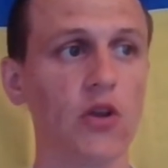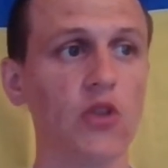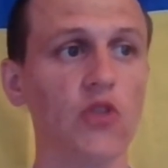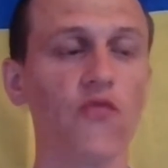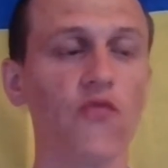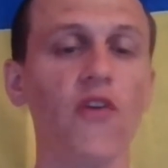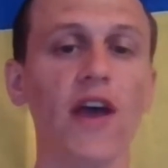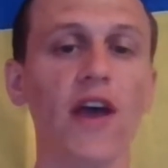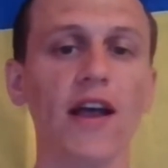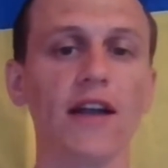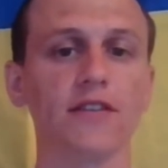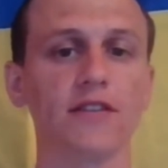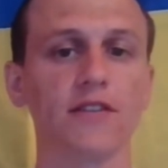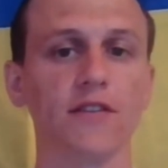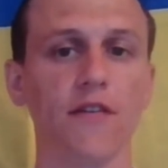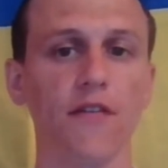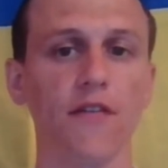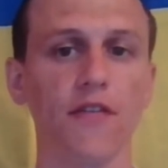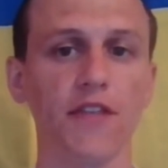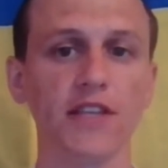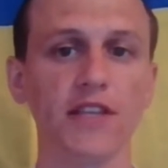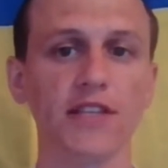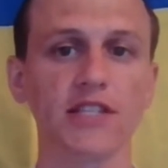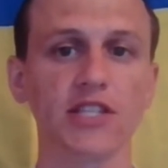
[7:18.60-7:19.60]
convert
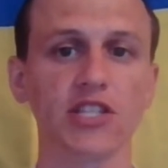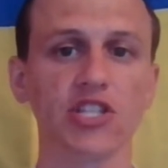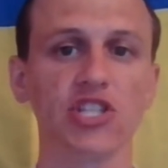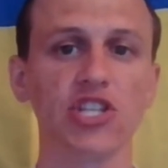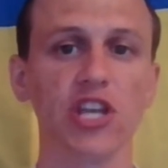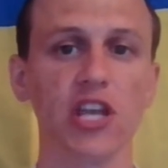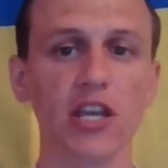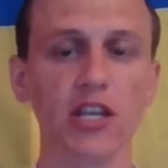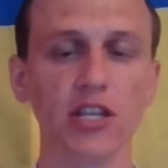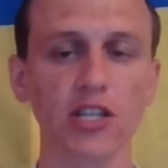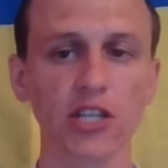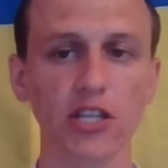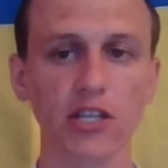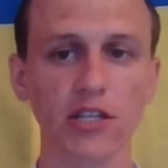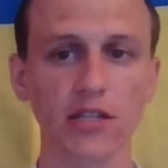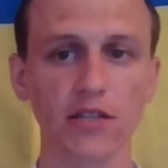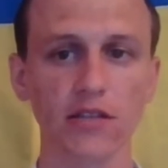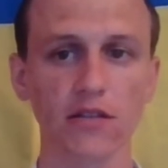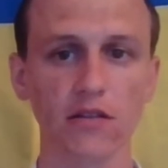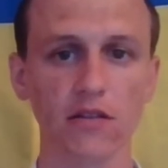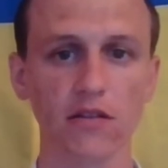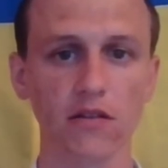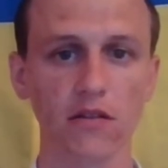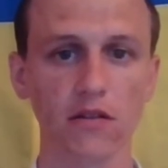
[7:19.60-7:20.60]
these changes
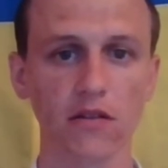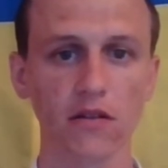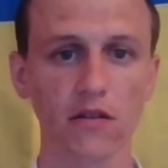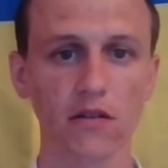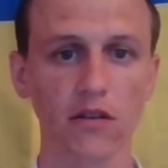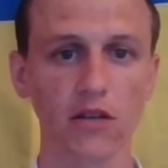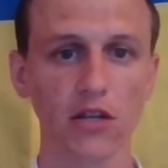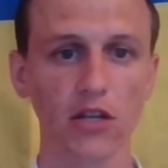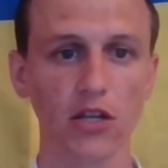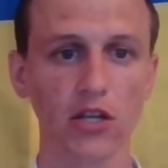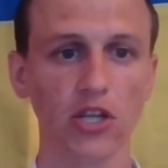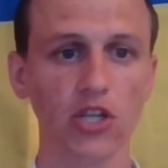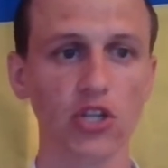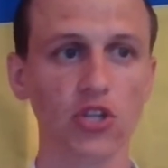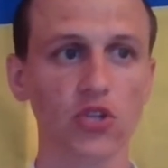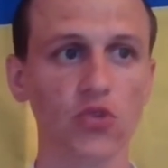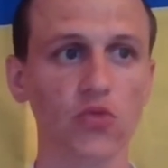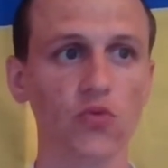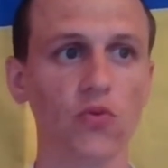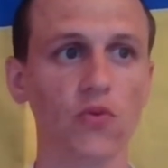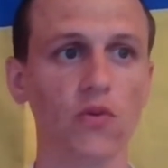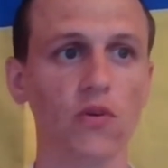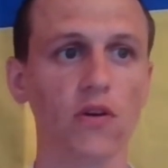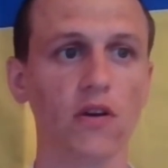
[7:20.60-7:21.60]

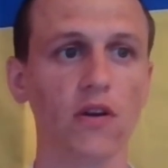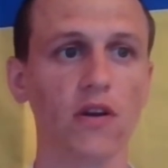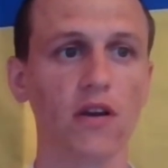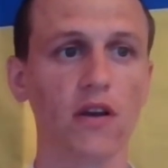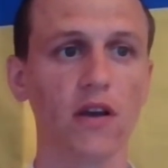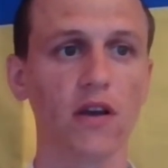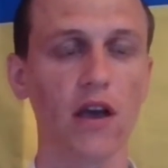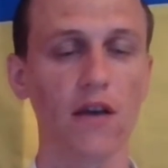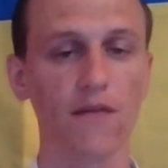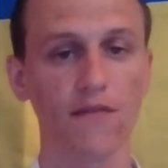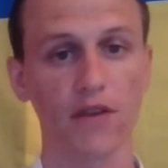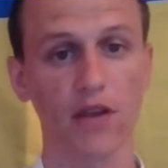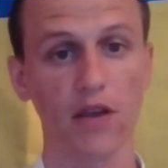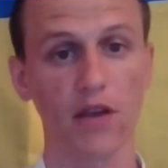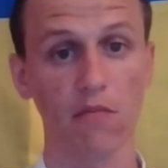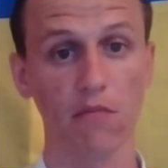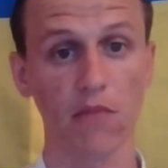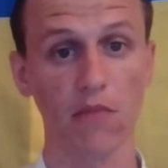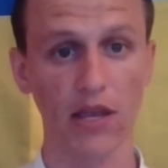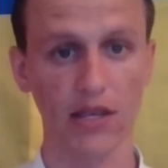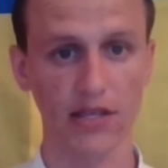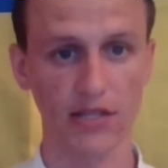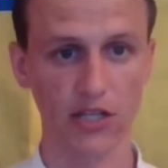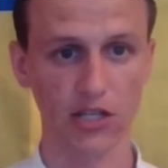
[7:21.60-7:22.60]
into
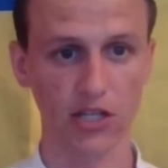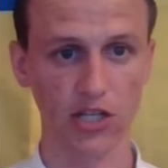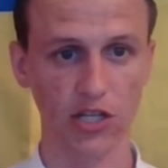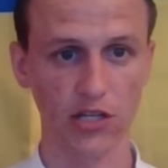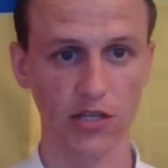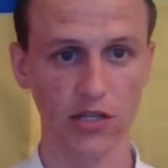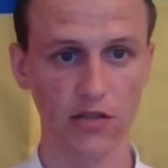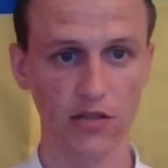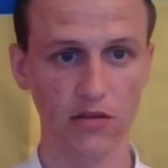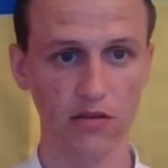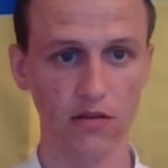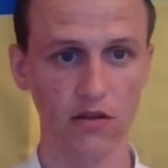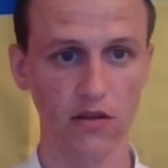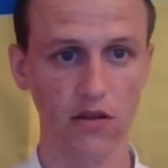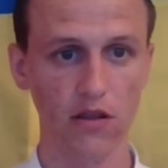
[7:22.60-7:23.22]
Kafka messages.